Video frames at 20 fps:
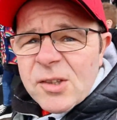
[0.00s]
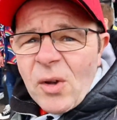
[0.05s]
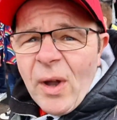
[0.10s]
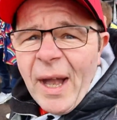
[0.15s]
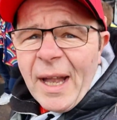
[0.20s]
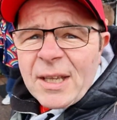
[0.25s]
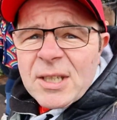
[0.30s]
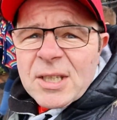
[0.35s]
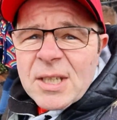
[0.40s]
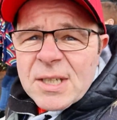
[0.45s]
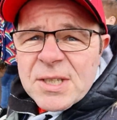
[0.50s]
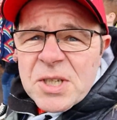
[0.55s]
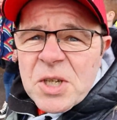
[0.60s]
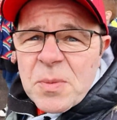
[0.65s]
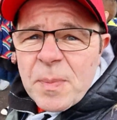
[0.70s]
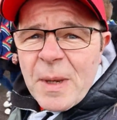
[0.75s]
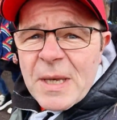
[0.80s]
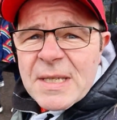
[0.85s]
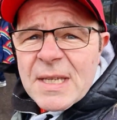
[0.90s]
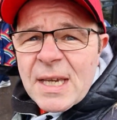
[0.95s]
not actually
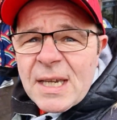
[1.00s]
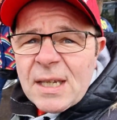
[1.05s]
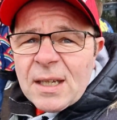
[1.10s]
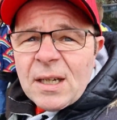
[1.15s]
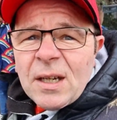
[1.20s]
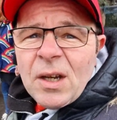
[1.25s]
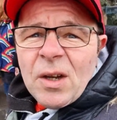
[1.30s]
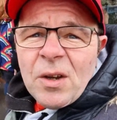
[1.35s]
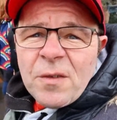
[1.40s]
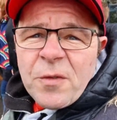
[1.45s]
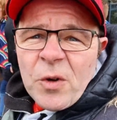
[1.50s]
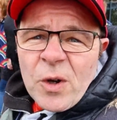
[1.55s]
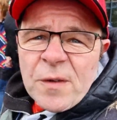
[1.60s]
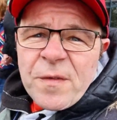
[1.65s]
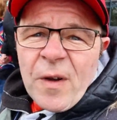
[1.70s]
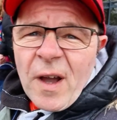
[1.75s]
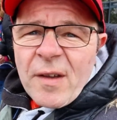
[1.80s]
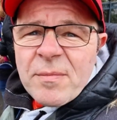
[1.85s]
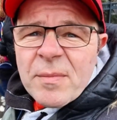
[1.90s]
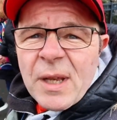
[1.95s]
too busy.
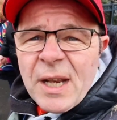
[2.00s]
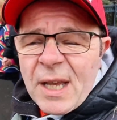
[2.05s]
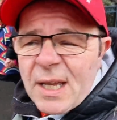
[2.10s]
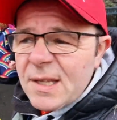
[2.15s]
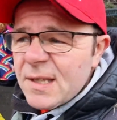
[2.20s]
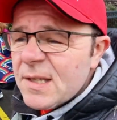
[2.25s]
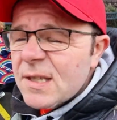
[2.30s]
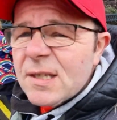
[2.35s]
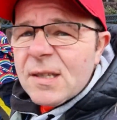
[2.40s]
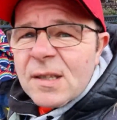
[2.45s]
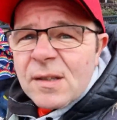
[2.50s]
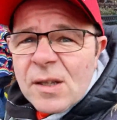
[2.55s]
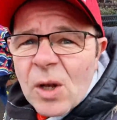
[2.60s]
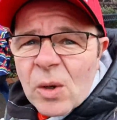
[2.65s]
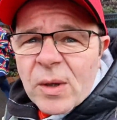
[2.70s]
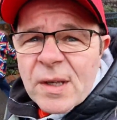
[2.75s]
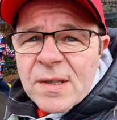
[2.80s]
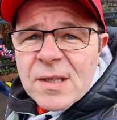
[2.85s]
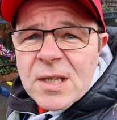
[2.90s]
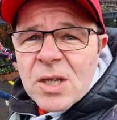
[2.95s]
45 minutes,
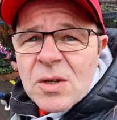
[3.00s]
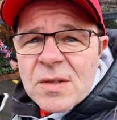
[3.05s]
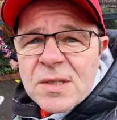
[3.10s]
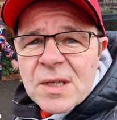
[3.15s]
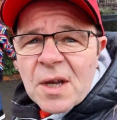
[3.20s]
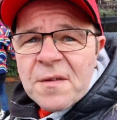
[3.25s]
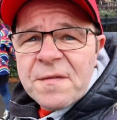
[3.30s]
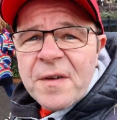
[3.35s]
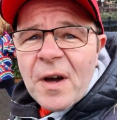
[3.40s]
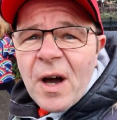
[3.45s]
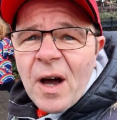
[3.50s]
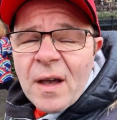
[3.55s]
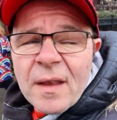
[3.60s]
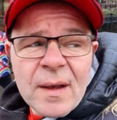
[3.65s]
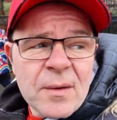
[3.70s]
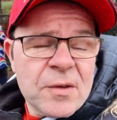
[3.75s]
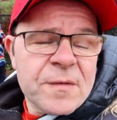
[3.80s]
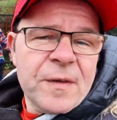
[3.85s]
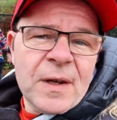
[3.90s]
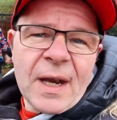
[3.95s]
longest queue so far.
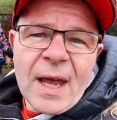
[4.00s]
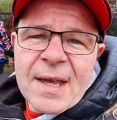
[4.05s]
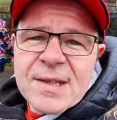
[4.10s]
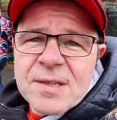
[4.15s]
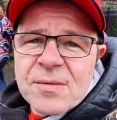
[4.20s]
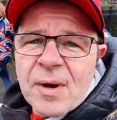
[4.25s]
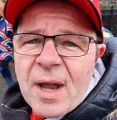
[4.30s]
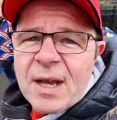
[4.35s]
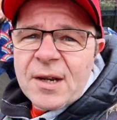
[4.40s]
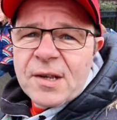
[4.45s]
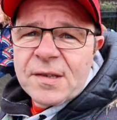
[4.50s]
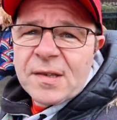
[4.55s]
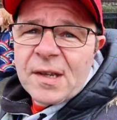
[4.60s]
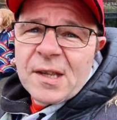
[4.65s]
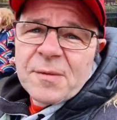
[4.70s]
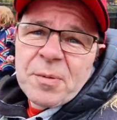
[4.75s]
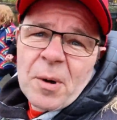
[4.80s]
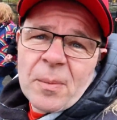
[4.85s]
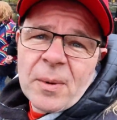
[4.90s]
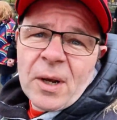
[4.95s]
That was for Laser Raiders, and
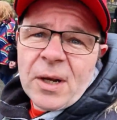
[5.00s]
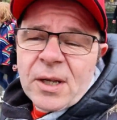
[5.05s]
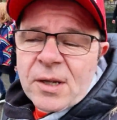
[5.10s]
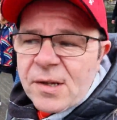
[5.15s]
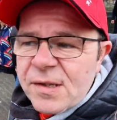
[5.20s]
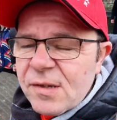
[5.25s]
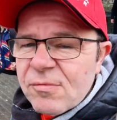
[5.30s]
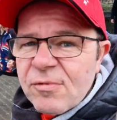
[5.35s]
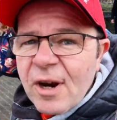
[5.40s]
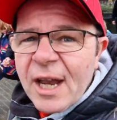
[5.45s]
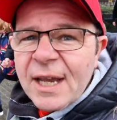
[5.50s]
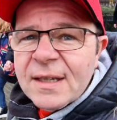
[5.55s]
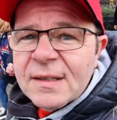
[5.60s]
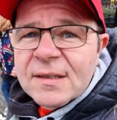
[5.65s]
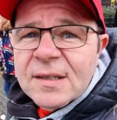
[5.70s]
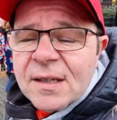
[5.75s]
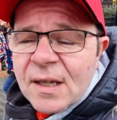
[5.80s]
it's probably only because it rained.